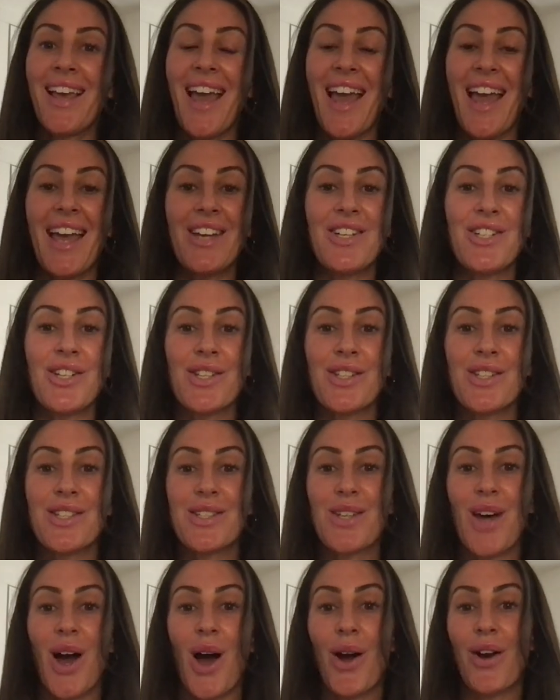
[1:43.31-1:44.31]

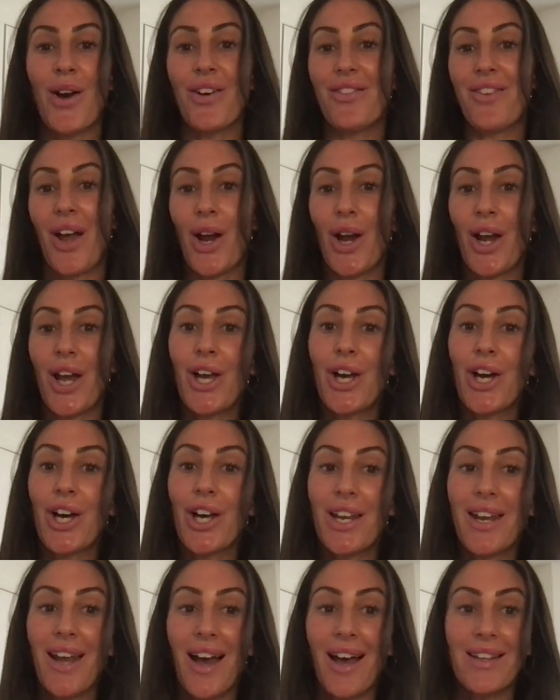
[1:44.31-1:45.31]
Agents are very
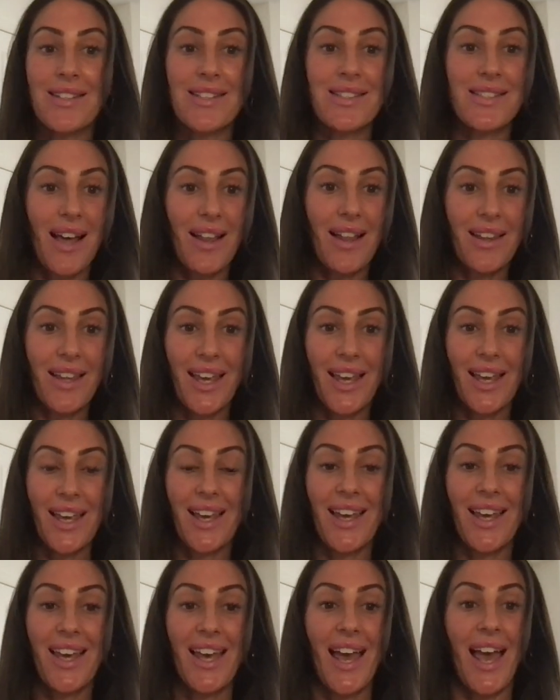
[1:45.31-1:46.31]
good at
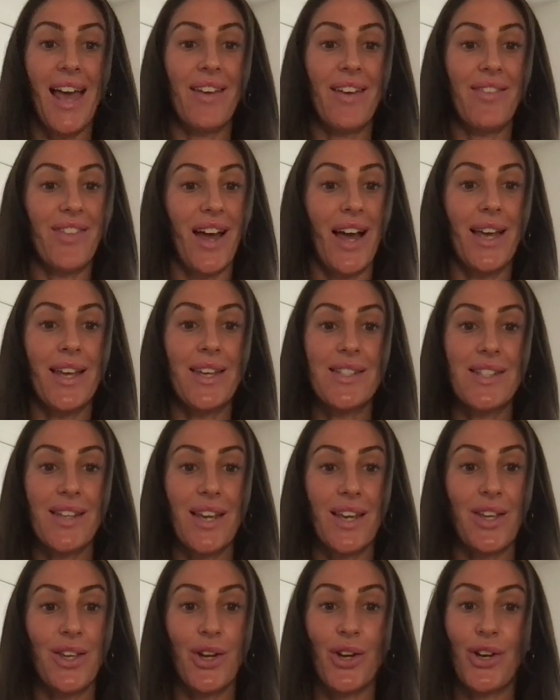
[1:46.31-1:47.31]
selling, if that is
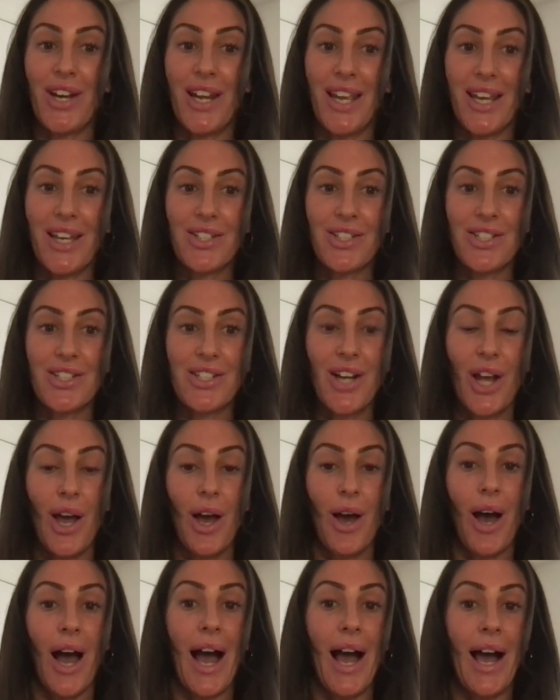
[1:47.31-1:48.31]
like your niche.
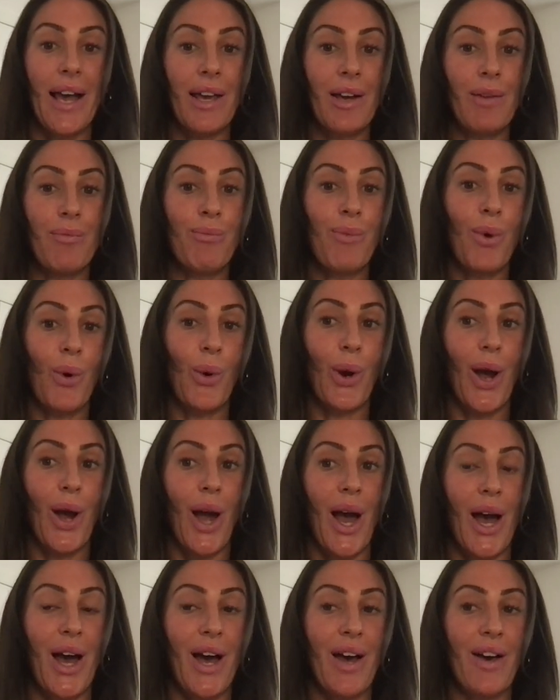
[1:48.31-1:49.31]
I am more
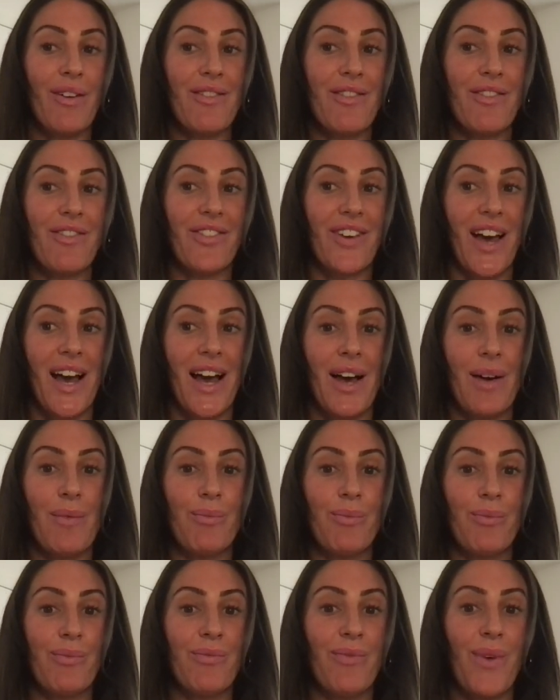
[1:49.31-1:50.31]
of
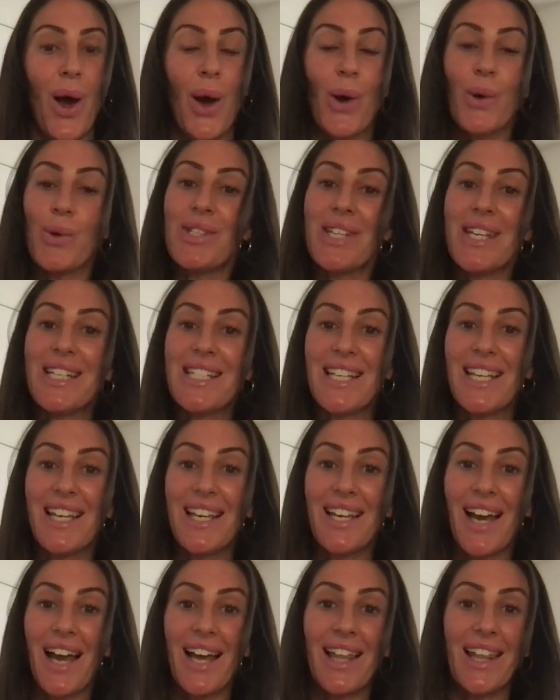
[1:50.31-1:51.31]

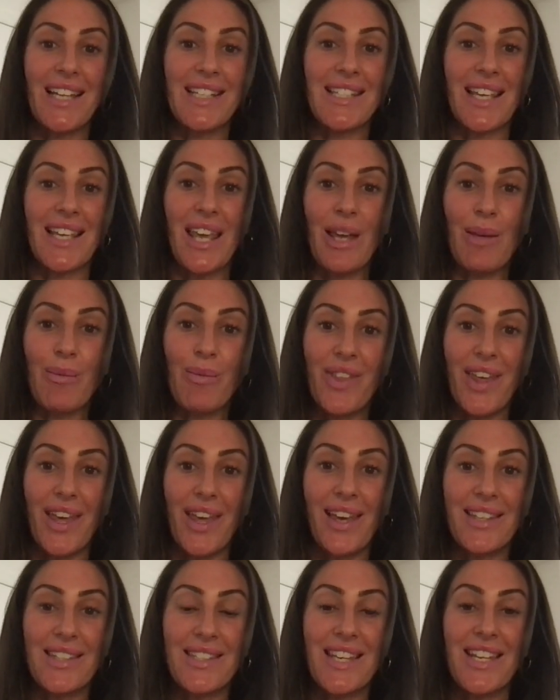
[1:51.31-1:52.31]
OCD. I like to keep
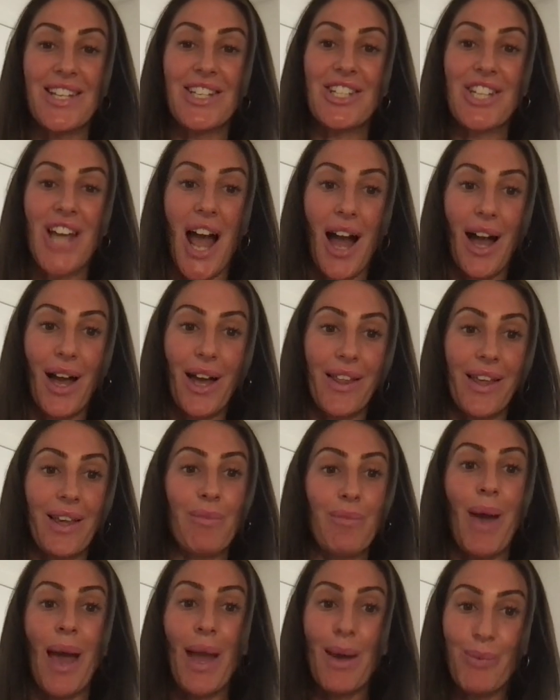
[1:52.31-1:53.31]
things in check,
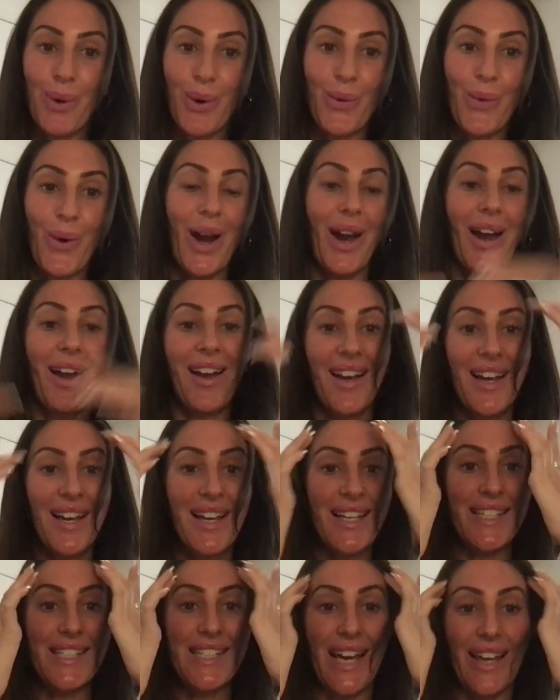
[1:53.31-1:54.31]
like paperwork,
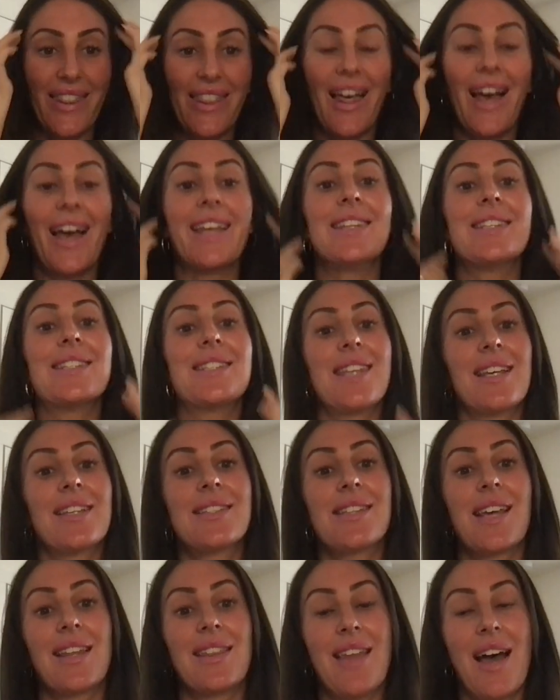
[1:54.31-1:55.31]
deadlines, things
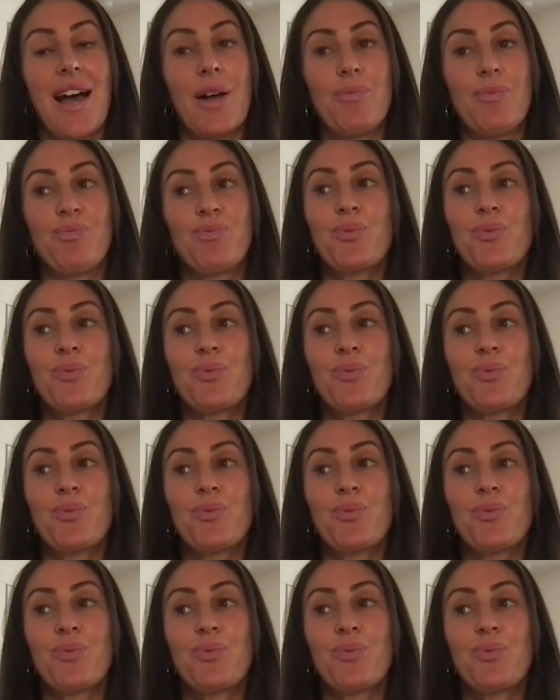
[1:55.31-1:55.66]
like that.